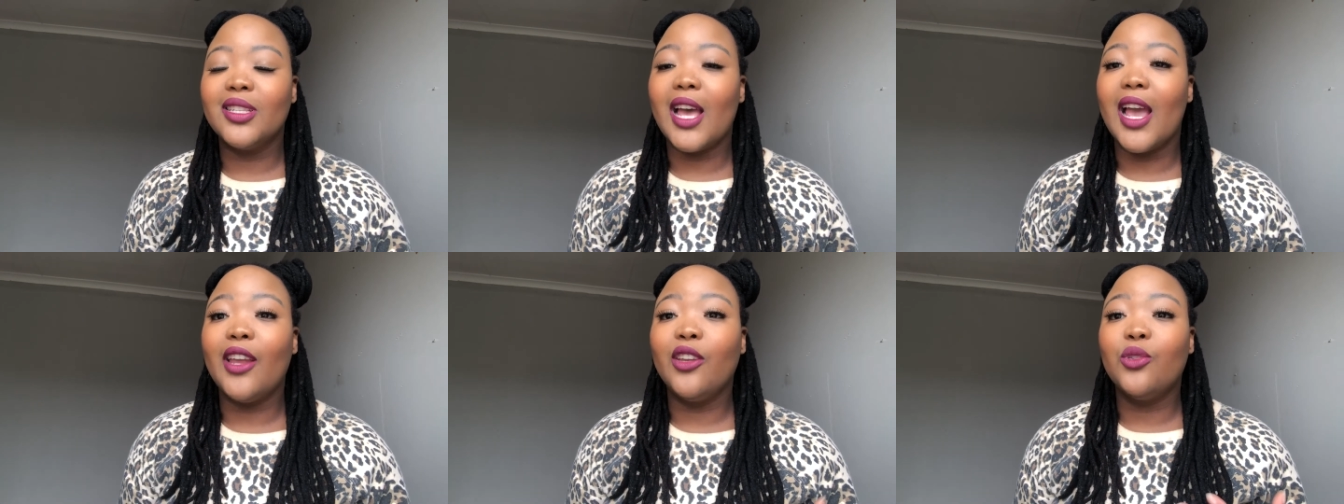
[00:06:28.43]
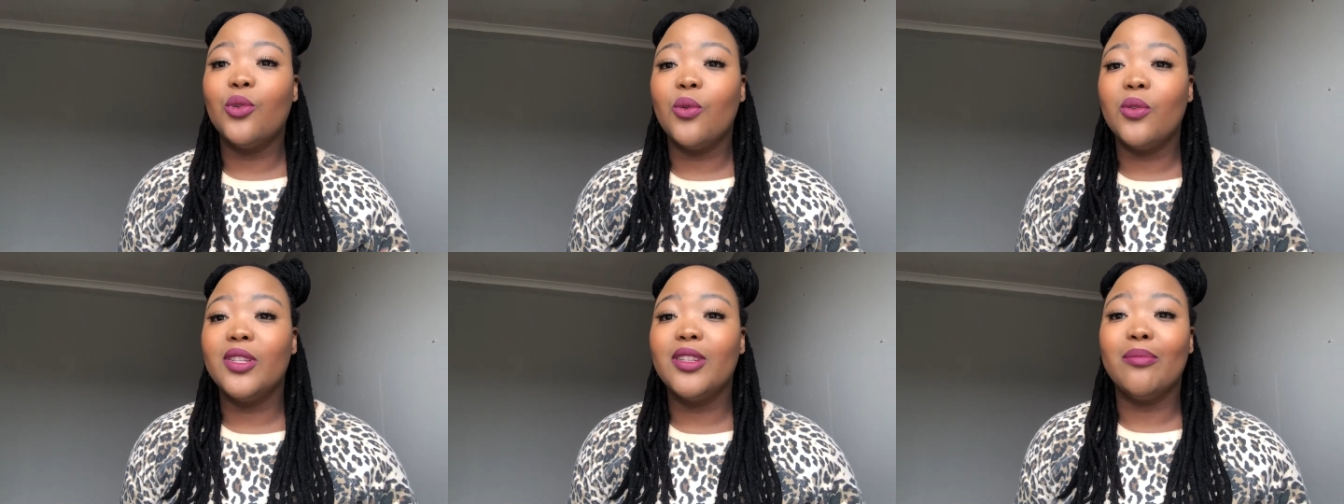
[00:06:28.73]
I
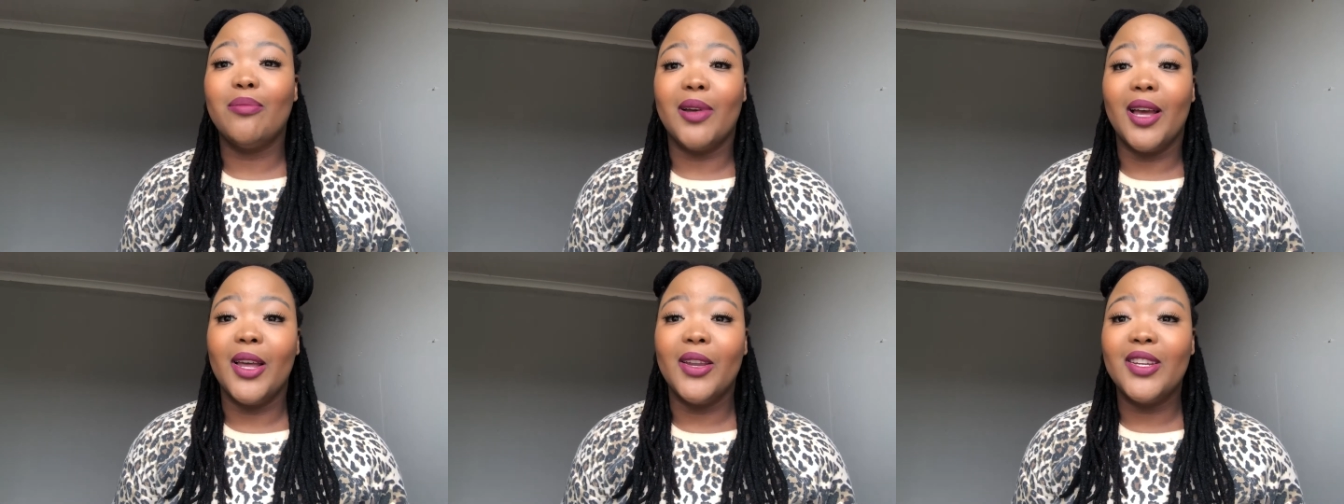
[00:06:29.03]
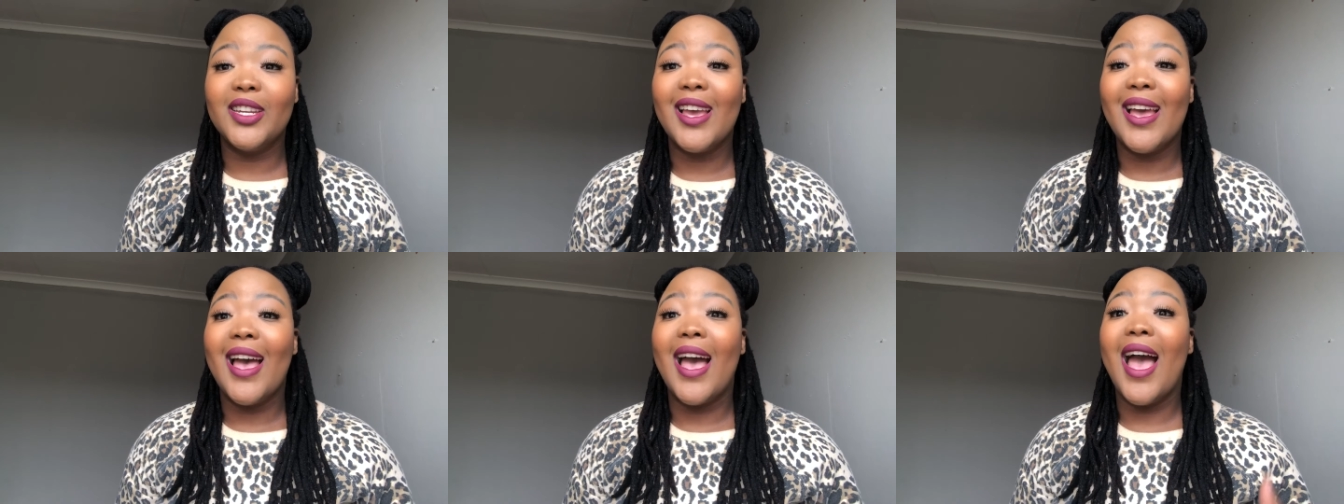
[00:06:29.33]
talked about
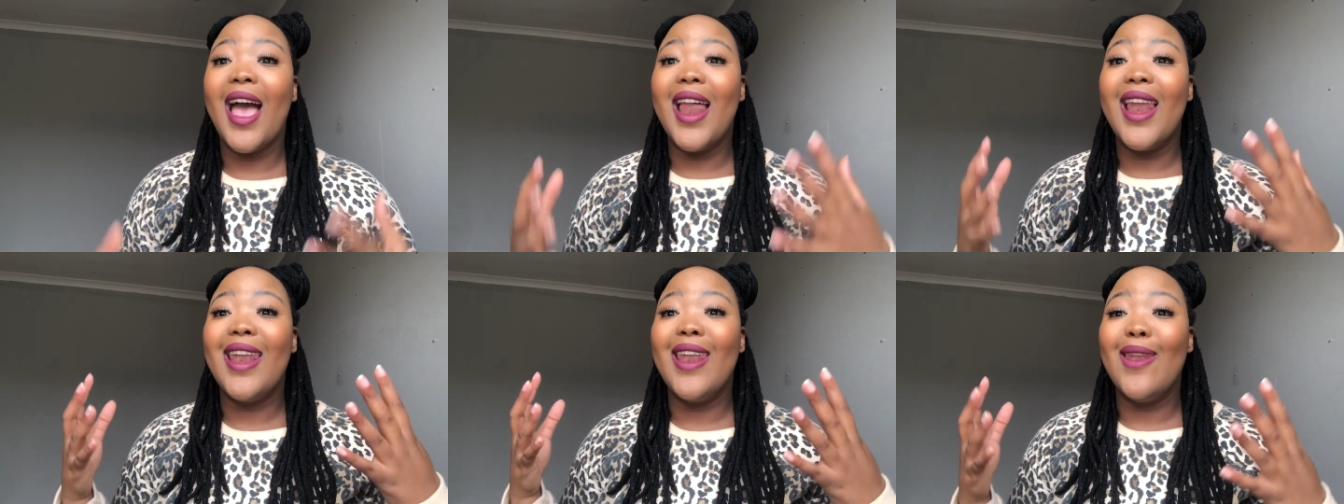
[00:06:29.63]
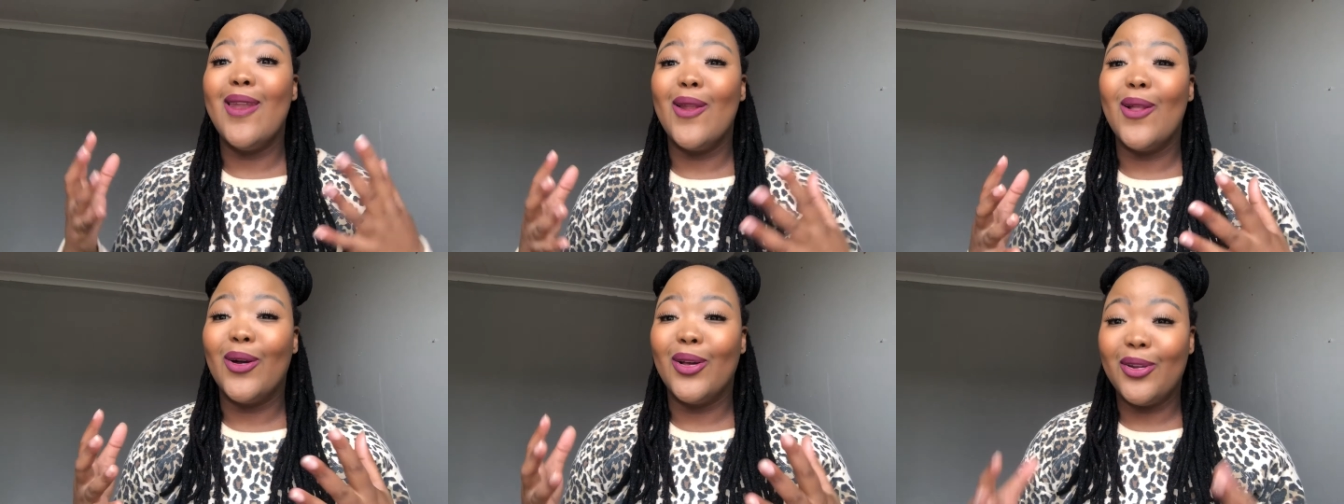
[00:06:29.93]
a
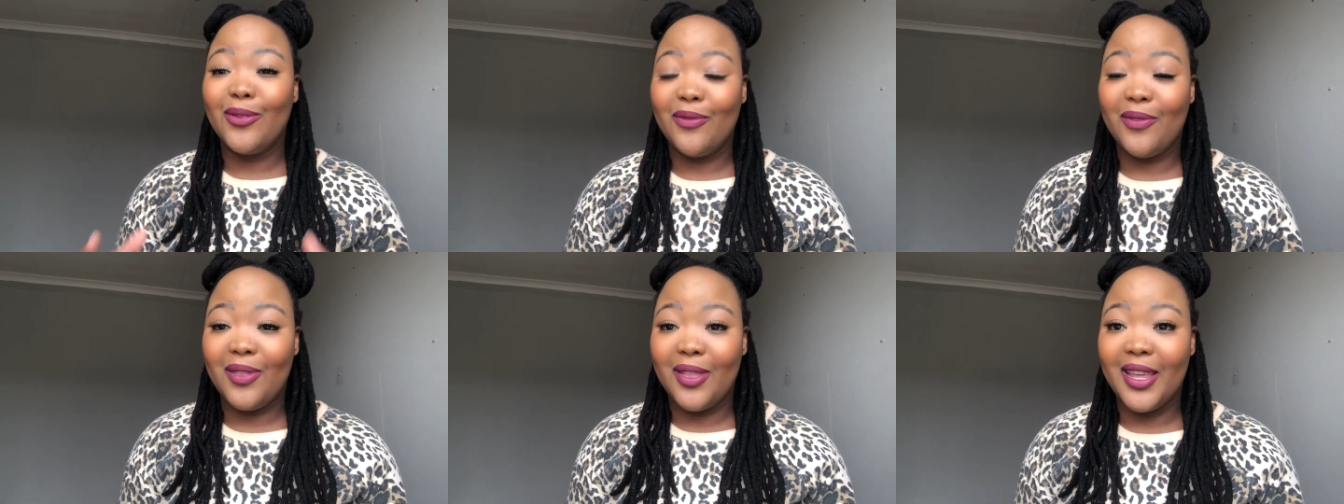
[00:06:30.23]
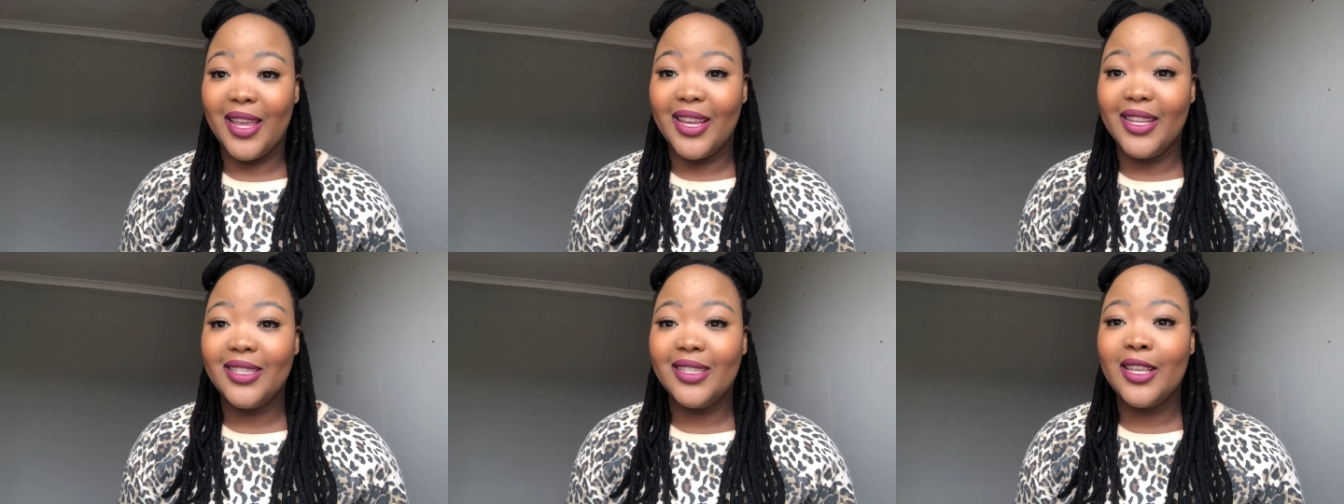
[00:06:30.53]
lot of
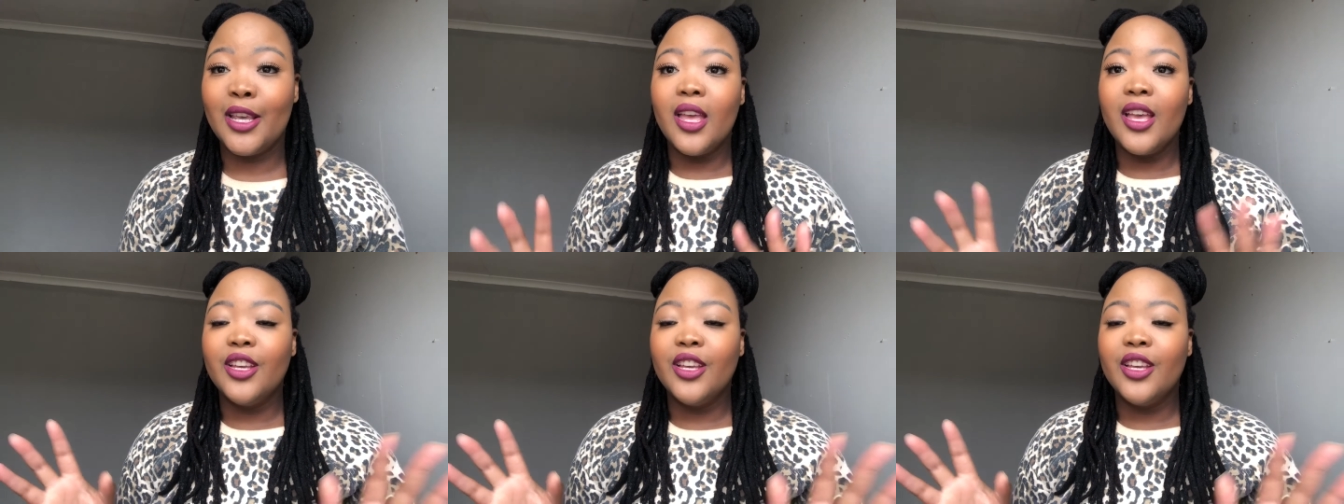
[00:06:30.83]
things.